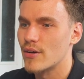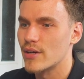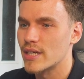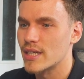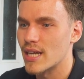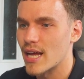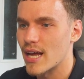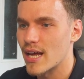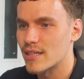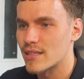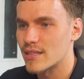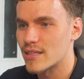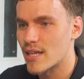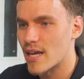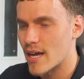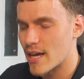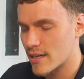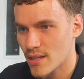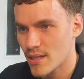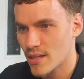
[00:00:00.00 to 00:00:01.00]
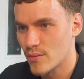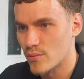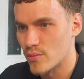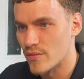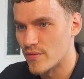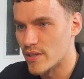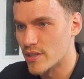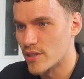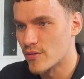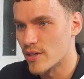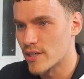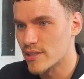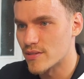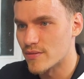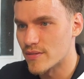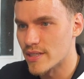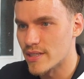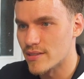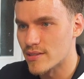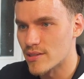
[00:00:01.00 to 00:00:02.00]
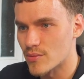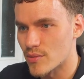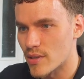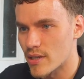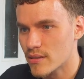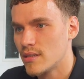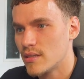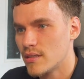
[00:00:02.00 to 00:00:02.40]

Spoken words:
I can add that within the rest of these as well.